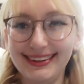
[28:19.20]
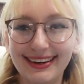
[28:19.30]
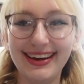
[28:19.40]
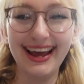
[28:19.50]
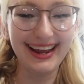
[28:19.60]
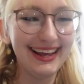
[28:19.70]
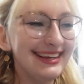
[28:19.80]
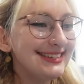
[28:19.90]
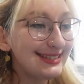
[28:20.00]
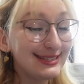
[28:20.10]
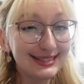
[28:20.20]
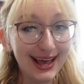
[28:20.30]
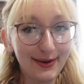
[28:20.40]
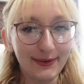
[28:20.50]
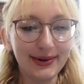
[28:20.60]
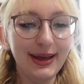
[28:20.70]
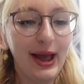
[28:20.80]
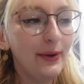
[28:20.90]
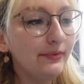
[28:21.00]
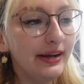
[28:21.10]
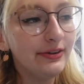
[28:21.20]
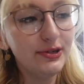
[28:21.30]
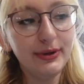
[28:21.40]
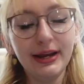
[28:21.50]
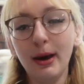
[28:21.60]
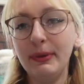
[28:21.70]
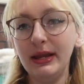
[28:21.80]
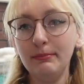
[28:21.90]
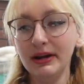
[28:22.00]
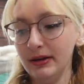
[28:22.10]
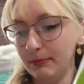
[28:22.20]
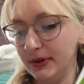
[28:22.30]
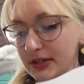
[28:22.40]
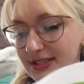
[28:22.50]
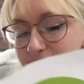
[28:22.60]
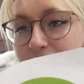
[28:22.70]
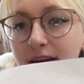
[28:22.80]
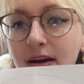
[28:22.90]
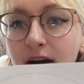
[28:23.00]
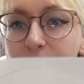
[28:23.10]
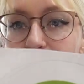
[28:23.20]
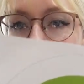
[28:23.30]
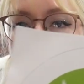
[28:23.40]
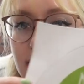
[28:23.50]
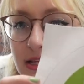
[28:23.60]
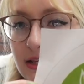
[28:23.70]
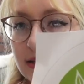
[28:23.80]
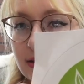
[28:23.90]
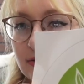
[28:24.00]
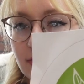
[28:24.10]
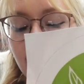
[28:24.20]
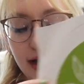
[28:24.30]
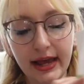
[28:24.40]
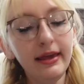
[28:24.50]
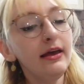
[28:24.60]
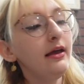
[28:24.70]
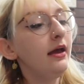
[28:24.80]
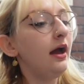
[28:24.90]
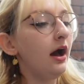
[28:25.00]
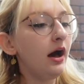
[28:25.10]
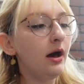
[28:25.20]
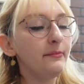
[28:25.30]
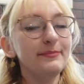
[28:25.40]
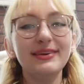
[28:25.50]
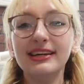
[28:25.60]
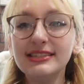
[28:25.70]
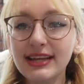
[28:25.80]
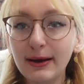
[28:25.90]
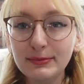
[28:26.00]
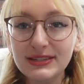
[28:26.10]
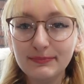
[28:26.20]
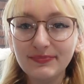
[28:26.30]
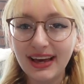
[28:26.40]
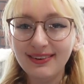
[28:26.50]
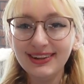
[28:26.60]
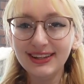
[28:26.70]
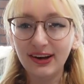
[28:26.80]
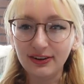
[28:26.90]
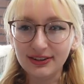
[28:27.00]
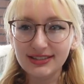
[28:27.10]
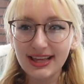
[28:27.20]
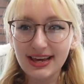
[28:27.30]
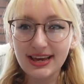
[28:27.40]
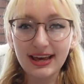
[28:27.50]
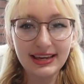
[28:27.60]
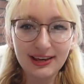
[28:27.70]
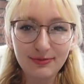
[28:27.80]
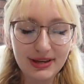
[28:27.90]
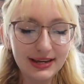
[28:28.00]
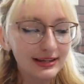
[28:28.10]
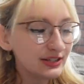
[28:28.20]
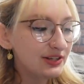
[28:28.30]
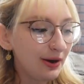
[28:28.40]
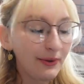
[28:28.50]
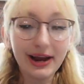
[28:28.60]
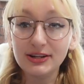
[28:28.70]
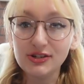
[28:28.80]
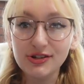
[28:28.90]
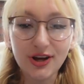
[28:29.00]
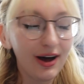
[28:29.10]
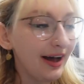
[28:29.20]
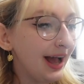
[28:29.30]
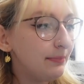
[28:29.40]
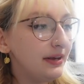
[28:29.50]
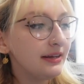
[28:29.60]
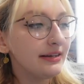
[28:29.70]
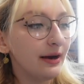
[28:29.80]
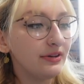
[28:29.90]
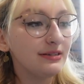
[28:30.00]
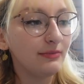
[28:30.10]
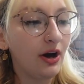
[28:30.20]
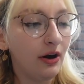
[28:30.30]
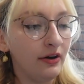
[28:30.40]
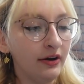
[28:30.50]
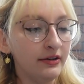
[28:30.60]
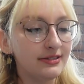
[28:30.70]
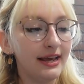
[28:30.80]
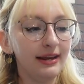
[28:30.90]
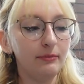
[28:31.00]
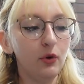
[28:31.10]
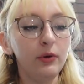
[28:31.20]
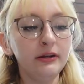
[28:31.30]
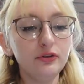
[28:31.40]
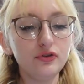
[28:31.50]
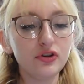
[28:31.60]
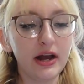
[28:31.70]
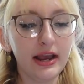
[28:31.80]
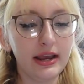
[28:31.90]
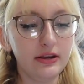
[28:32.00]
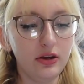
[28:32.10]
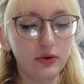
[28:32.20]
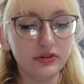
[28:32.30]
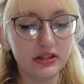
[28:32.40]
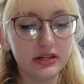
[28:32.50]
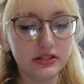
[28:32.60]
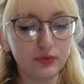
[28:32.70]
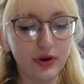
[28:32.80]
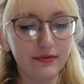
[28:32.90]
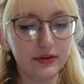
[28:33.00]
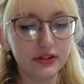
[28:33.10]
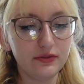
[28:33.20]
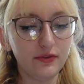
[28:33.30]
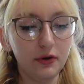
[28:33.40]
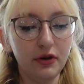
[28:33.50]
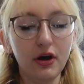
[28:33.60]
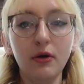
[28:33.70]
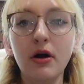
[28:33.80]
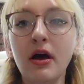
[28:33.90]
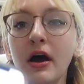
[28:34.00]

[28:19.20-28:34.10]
Okay, so we are doing a paint by numbers of this little guy, um, except I don't like the colors they gave me. So as you saw, I picked out some colors and I'm going to try and use this reference photo